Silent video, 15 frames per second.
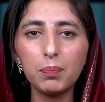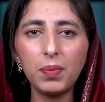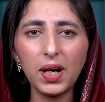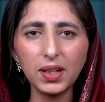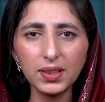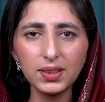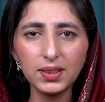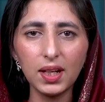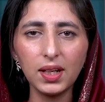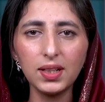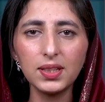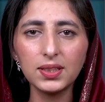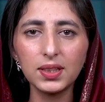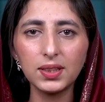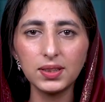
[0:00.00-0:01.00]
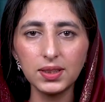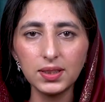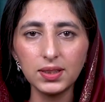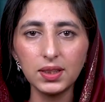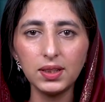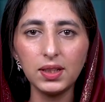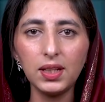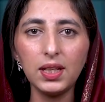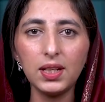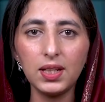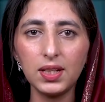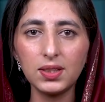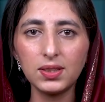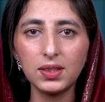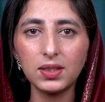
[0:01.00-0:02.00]
Pakistan has consistently
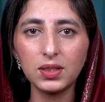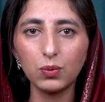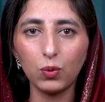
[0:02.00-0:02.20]
raised its